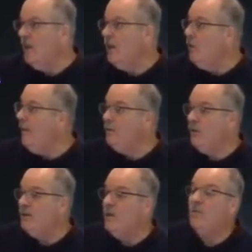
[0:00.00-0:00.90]
You don't even
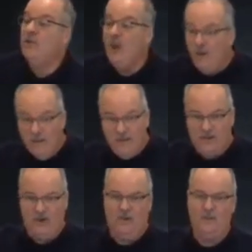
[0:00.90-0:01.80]
trust in the result of the
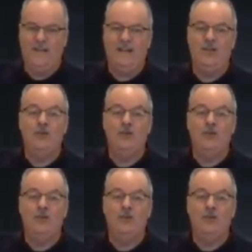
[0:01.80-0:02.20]
circumstance.